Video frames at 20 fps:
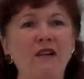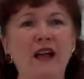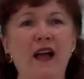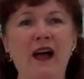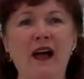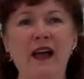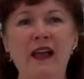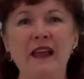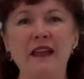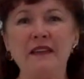all
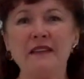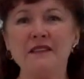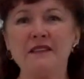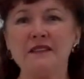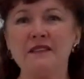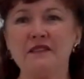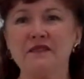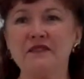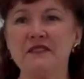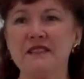
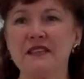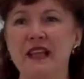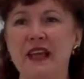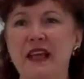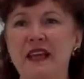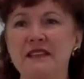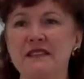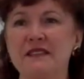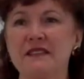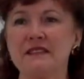kinds of
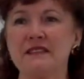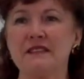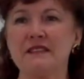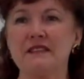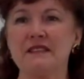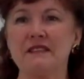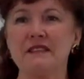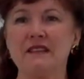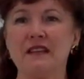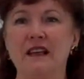
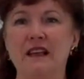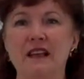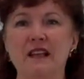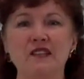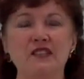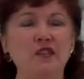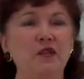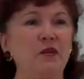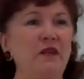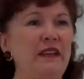tests,
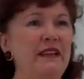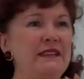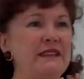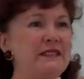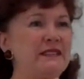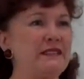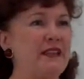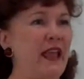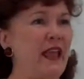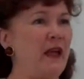to
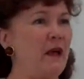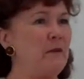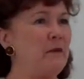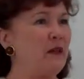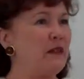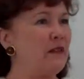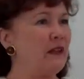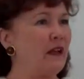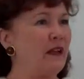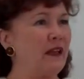
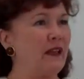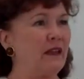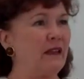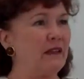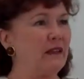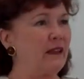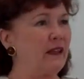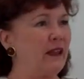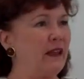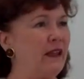examine
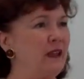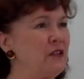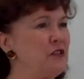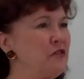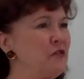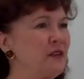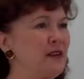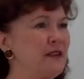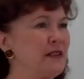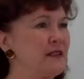the
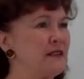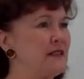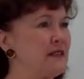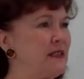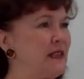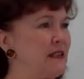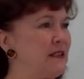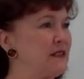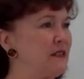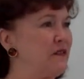
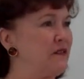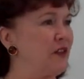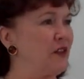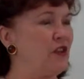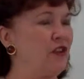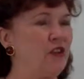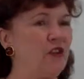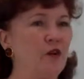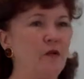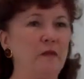intricacies of the
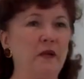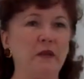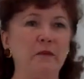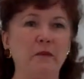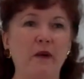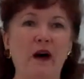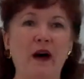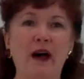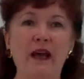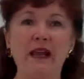human
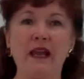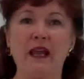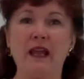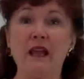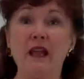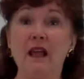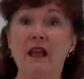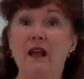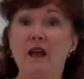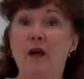
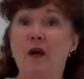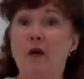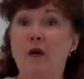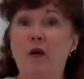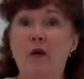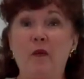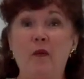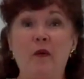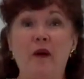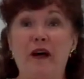body,
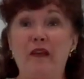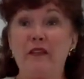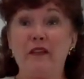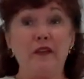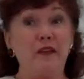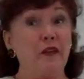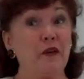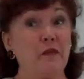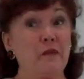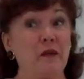while
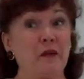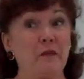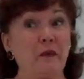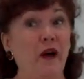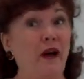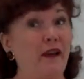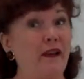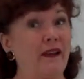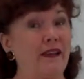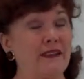the human
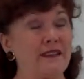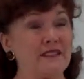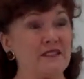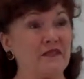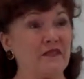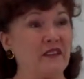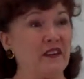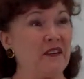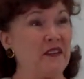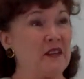body
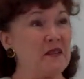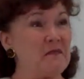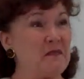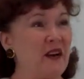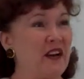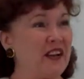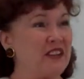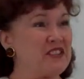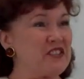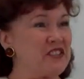is very
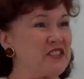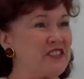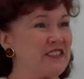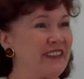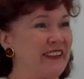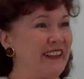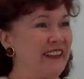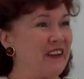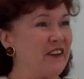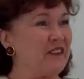much
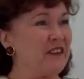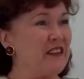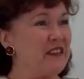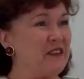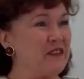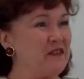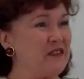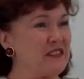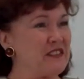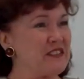here in
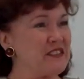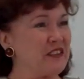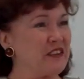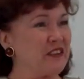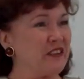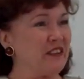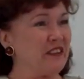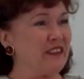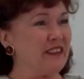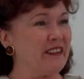the
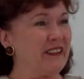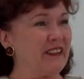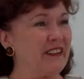physical.